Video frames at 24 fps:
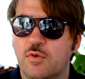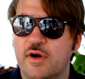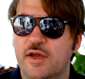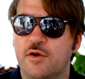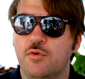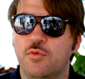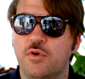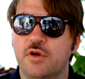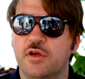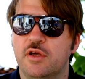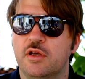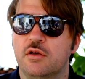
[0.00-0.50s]

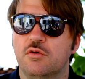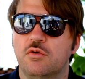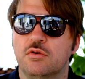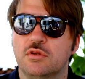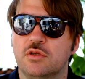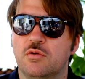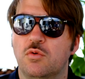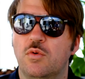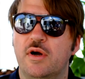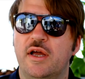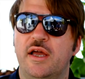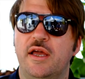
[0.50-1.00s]

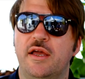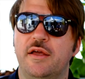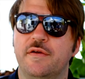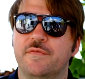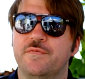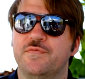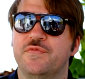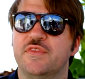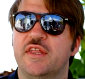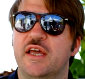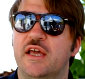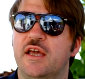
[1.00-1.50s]

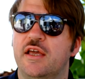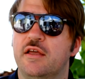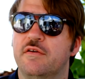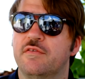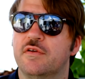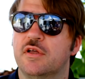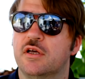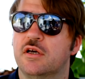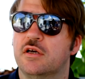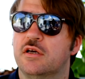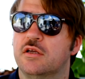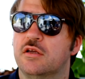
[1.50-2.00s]
way they
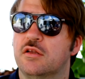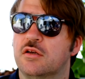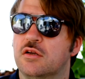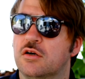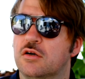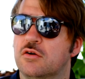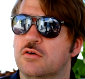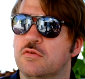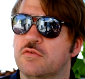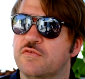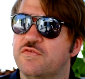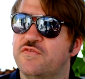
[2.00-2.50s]
you
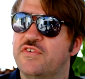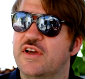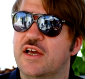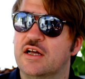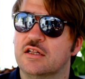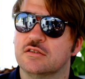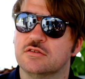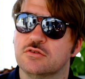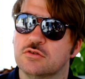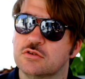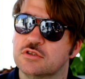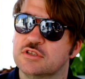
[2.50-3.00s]
know,
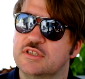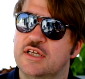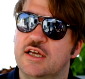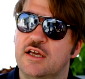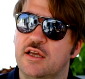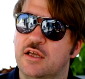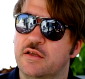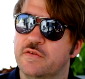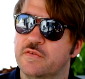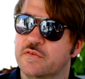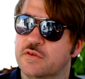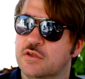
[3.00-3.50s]
felt, or
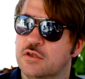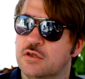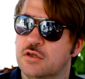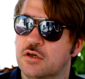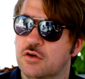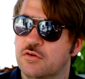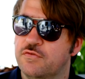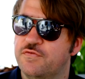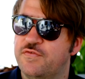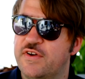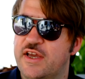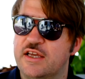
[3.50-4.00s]
they, you
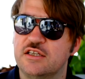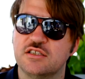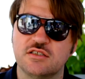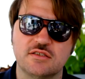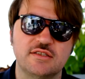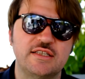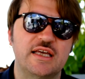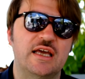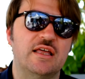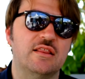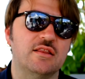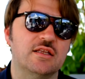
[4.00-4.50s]
know,
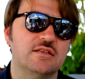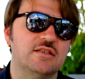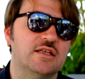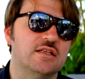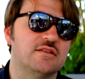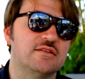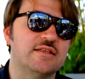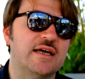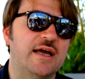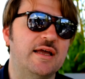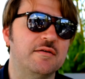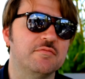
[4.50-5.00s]
faced death at
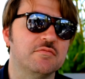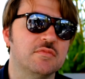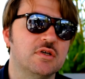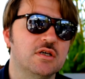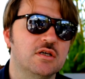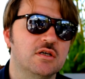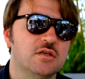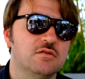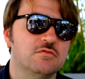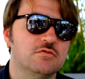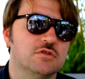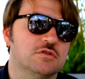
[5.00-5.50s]
that time
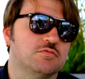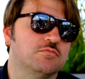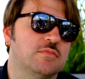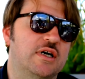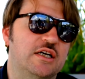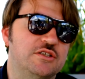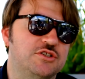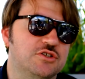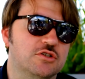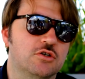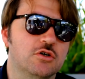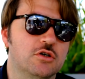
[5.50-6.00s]
was
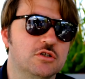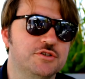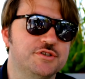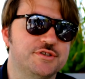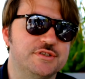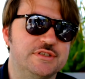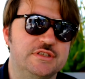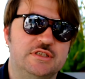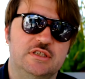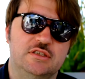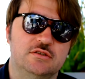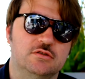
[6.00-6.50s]
much
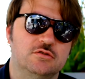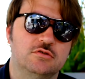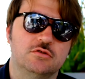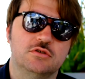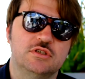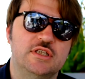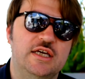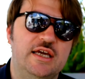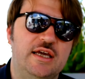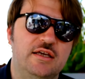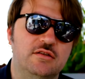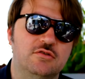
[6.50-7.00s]
colder than
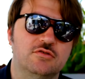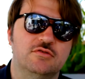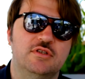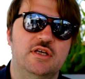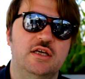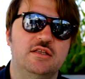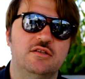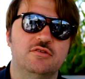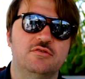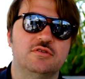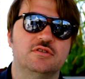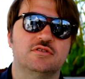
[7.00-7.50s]
today.
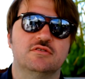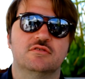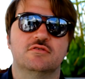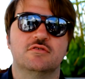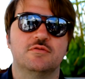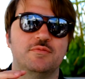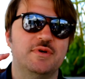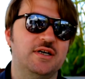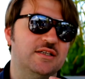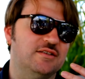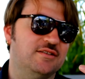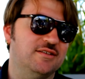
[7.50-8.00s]
Today there is
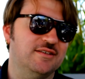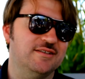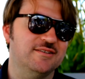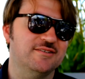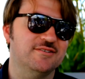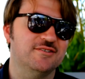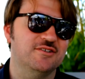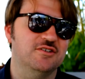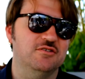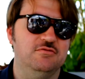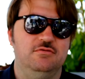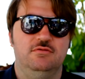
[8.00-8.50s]
a
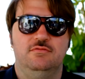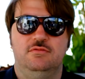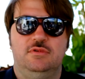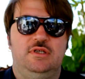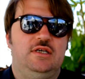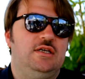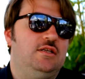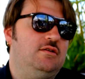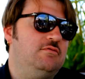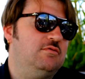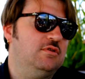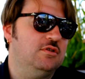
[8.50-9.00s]
romantic, you know,
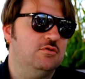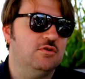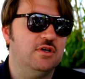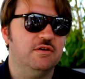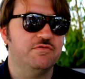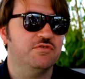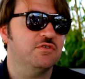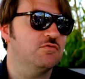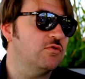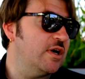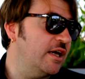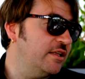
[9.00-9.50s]
then when you
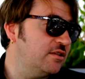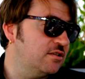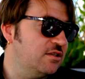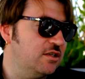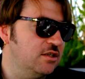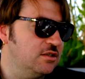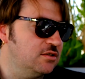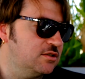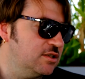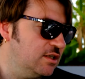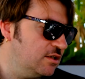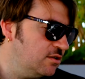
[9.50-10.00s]
have
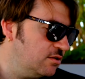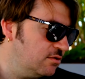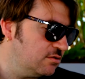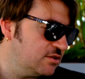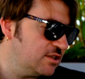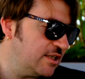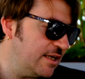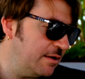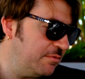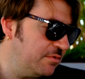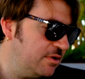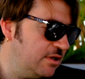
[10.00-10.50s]
8 kids
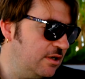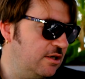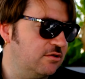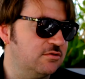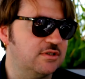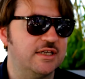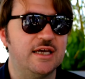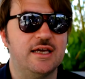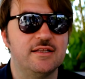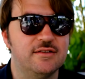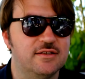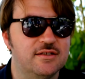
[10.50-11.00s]
and 7
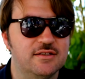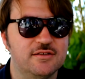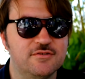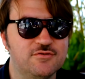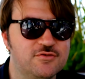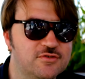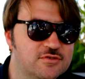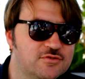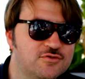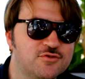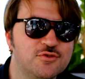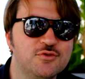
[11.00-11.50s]
are dead at
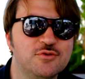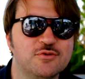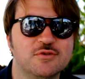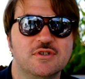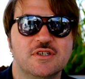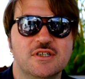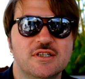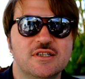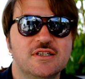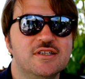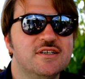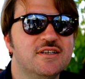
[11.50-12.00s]

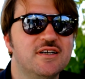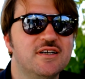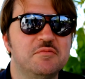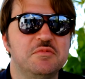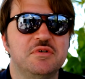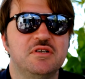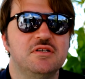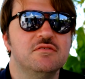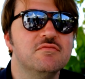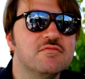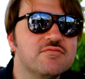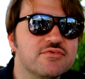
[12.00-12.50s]
2,
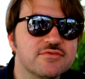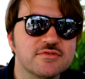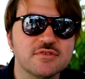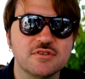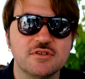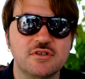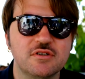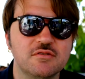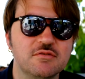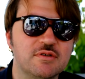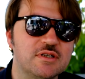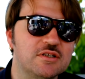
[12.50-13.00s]
I mean,
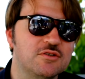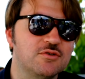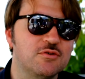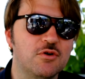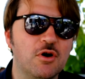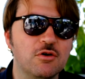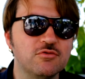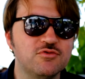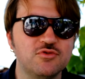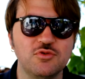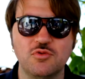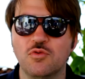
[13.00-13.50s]
or when
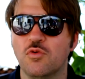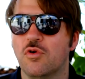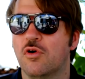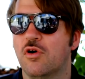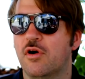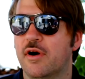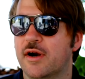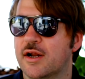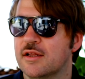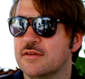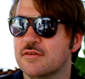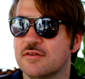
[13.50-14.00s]
you go to
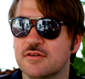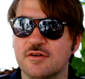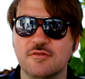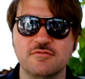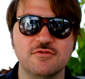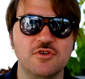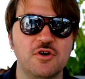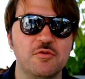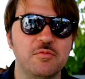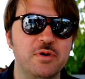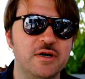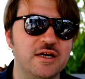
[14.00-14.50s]
war and, you
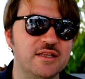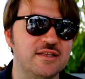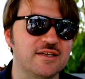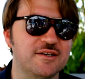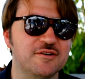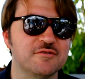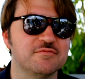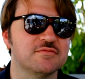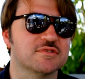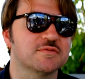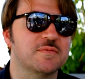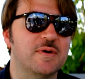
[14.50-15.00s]
know,
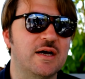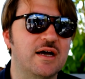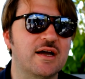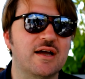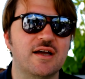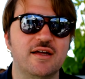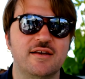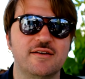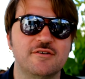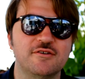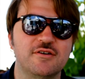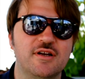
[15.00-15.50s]
nobody comes
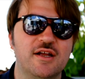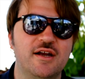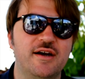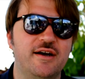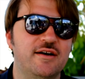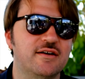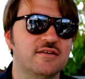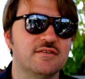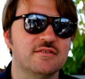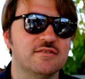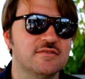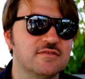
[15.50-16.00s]
back and all
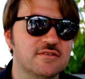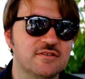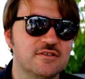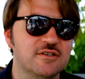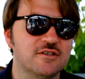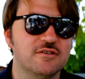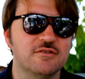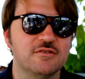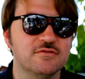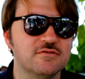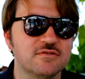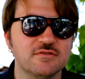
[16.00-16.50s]
are,
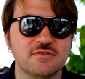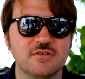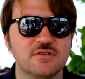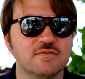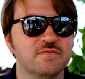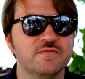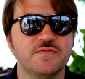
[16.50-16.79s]
you know,